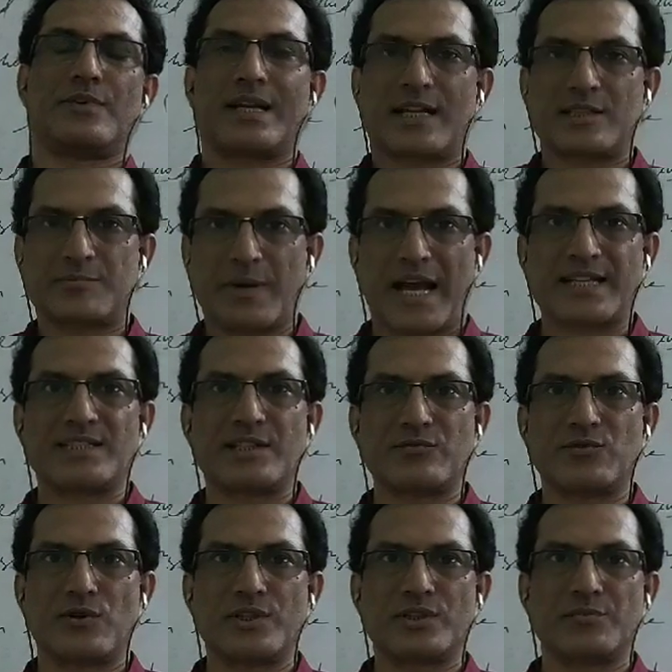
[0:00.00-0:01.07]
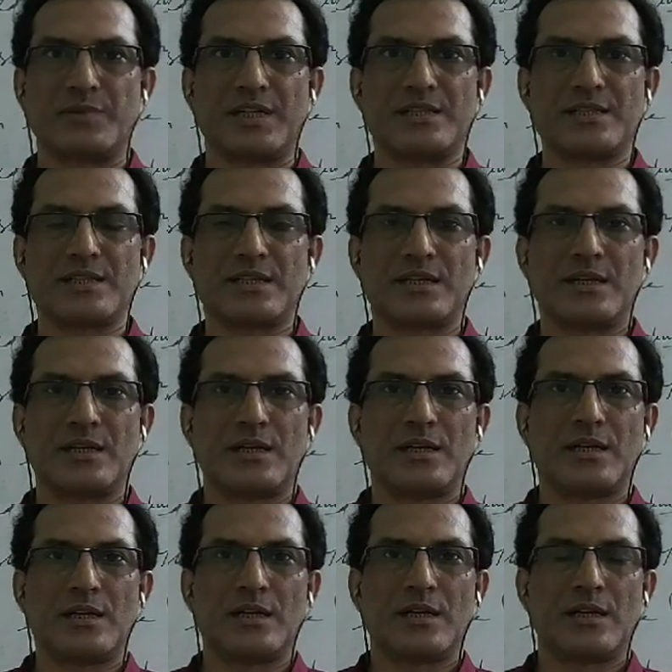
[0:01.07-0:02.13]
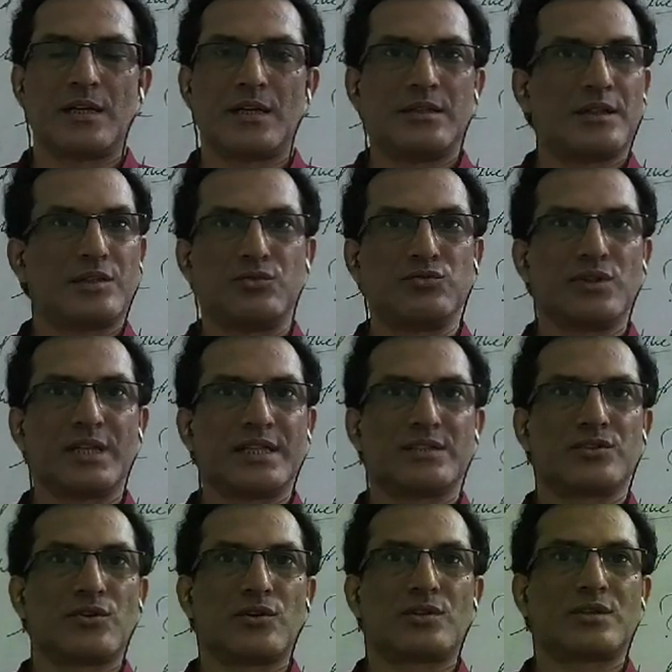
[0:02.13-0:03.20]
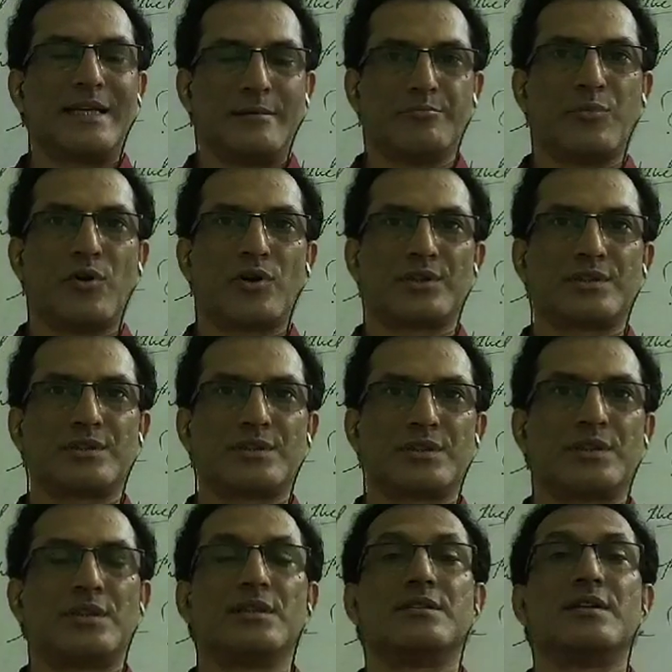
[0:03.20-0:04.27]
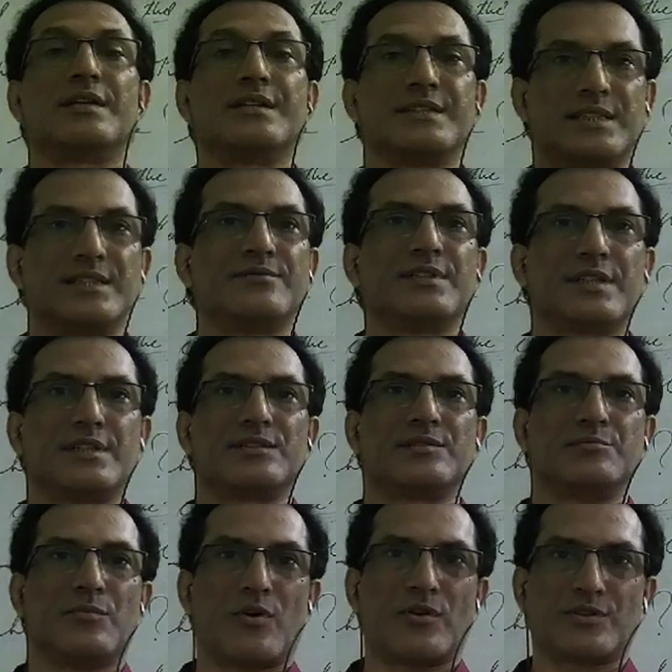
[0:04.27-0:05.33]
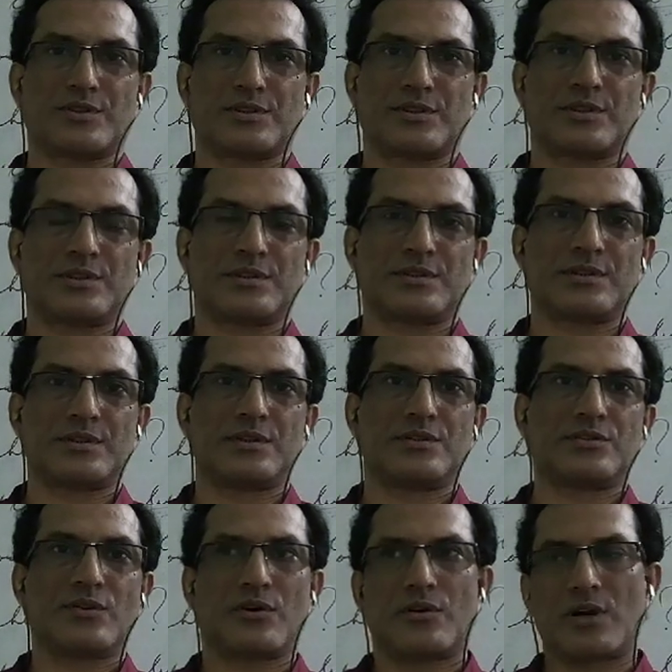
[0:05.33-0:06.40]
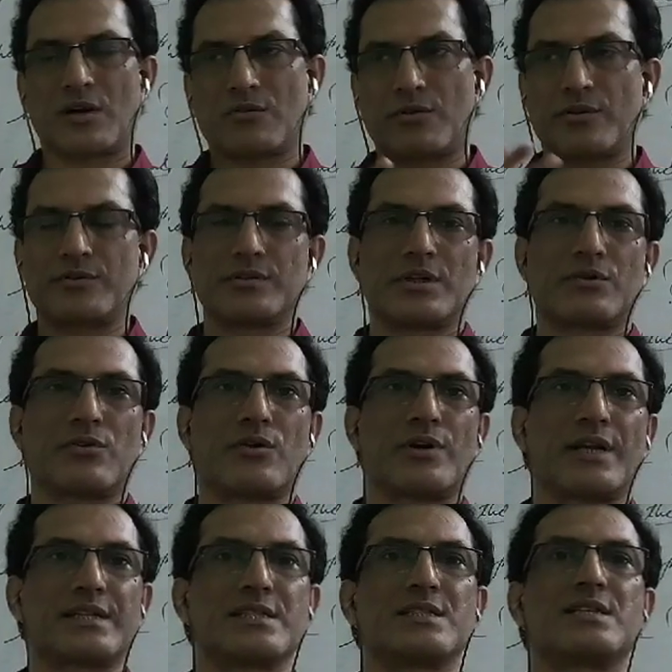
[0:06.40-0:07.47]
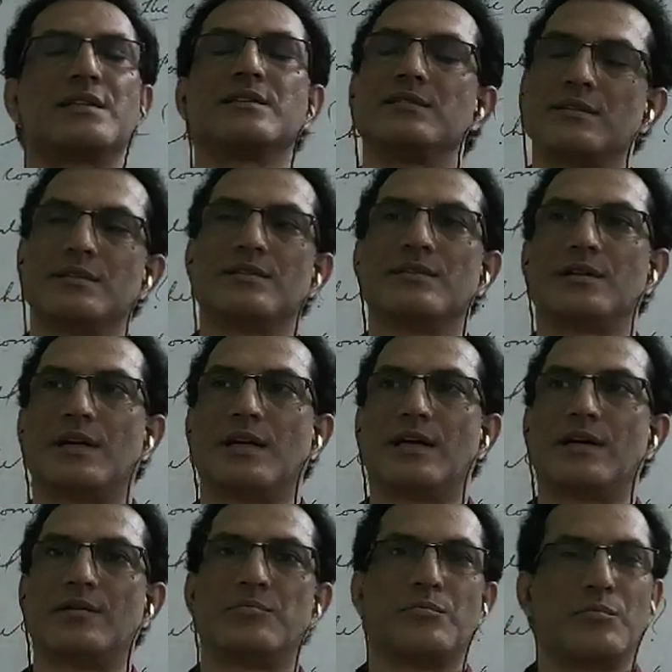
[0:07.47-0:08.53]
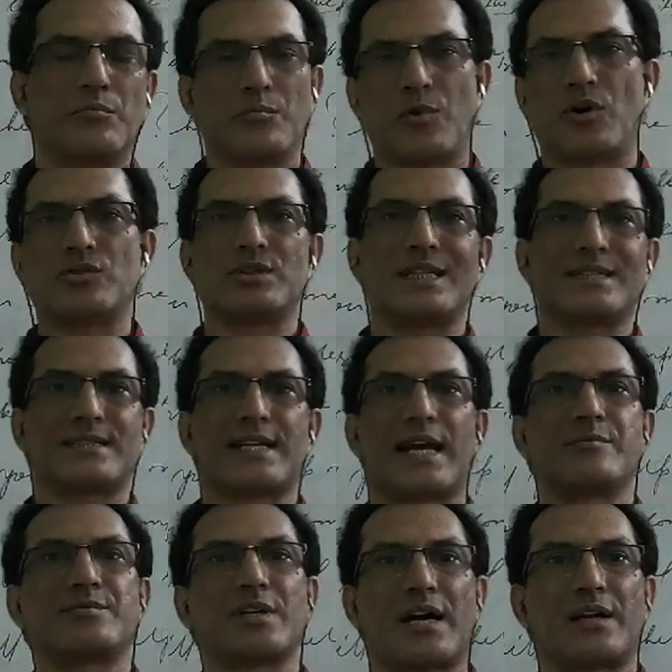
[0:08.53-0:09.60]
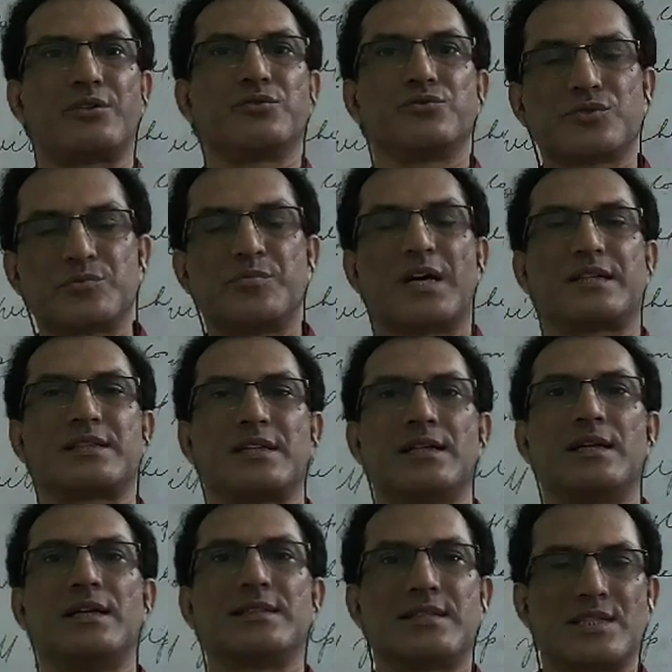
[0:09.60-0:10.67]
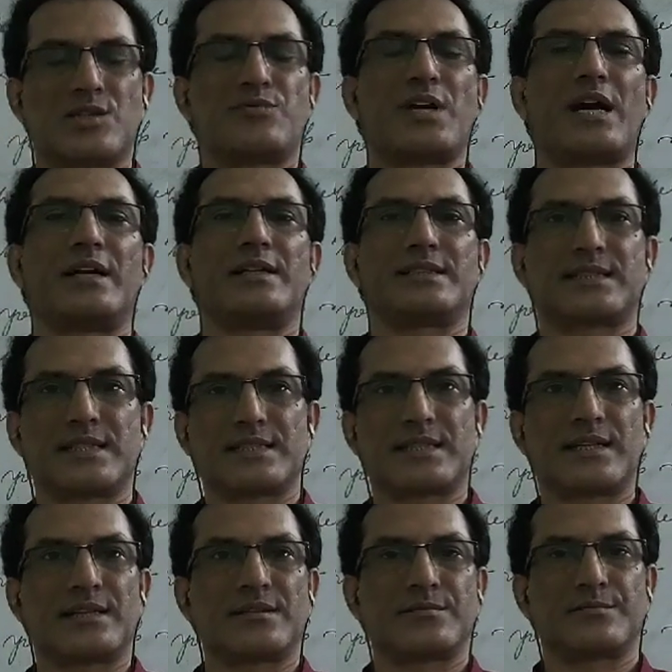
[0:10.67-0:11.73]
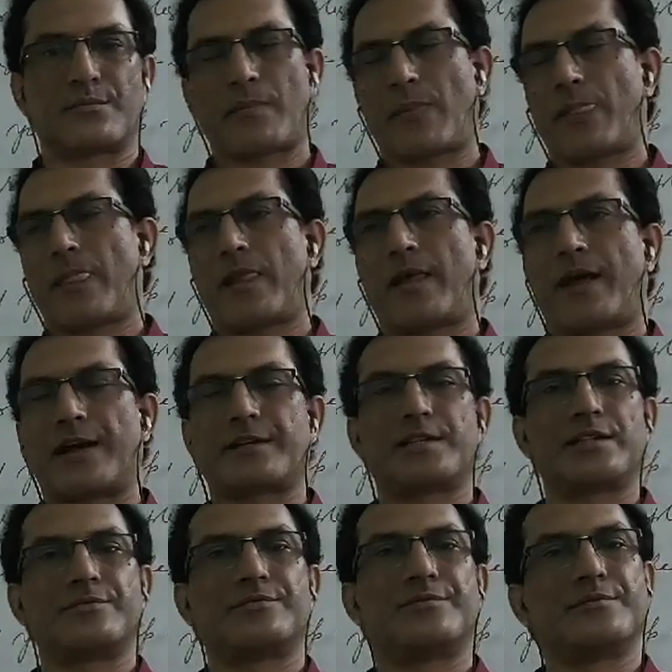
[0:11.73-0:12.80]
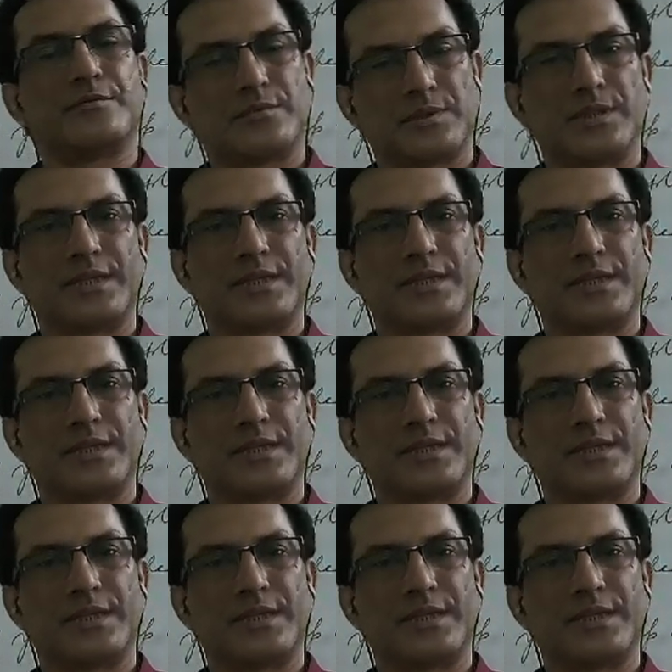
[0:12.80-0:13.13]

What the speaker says: whereas passive voice means the doer is not important, the receiver is important. So according to the context, both these types are used, but since we are discussing active